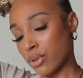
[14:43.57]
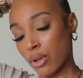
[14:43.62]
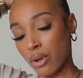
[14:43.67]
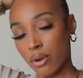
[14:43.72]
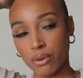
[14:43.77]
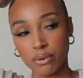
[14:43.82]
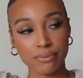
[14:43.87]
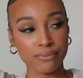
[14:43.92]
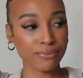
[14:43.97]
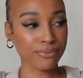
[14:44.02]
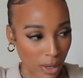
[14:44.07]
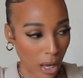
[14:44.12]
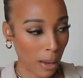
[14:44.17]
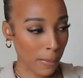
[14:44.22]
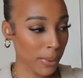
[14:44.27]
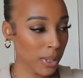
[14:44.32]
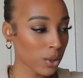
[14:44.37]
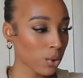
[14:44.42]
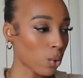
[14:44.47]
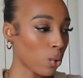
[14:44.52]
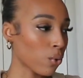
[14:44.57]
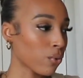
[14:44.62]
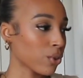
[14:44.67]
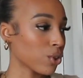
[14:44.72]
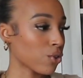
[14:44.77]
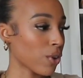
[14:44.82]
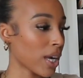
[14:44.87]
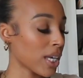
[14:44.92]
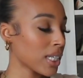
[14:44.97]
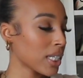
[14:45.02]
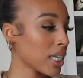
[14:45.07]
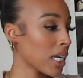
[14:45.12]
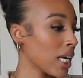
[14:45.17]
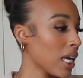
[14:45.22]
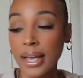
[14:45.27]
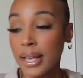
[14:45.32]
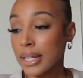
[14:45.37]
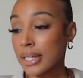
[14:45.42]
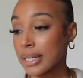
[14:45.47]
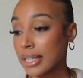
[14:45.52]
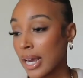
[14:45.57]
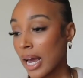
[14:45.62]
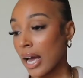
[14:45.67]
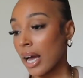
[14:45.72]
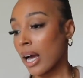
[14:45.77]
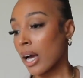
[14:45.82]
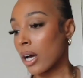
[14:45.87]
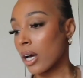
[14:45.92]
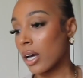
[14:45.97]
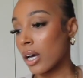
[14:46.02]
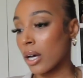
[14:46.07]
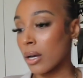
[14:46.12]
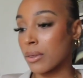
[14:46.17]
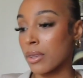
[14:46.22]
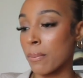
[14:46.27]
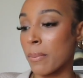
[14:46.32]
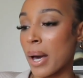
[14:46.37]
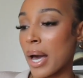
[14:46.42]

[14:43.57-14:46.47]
So I'm a little overdressed. Yeah, uh, the